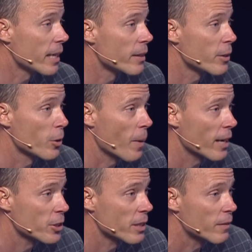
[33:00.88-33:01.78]
in the
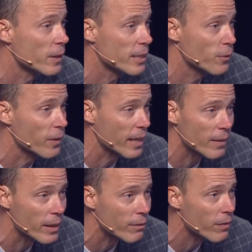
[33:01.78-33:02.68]
direction of his
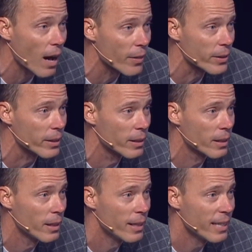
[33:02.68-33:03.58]
forgiving father
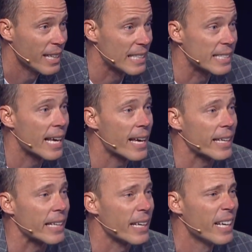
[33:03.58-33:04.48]
and
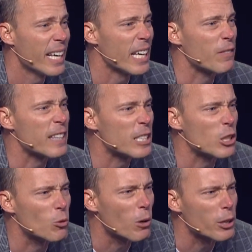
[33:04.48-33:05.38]
saying, if this
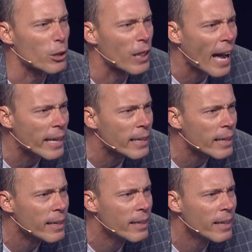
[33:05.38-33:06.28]
is what you're like,
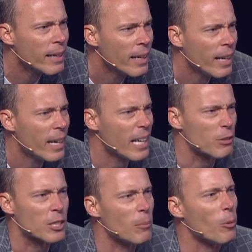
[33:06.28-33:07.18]
if
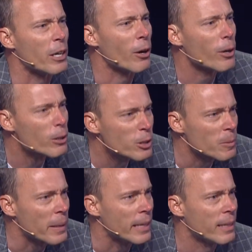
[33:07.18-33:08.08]
someone
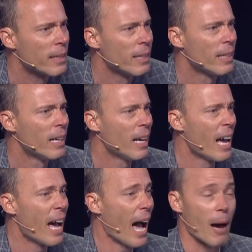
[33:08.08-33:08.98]
hurts me,
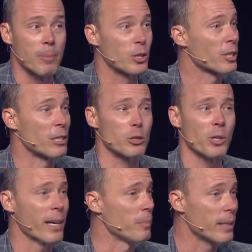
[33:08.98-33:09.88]
I'm just gonna
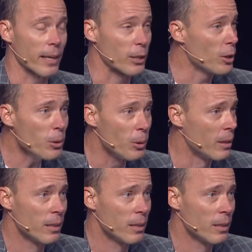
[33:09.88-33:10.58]
try and be like you.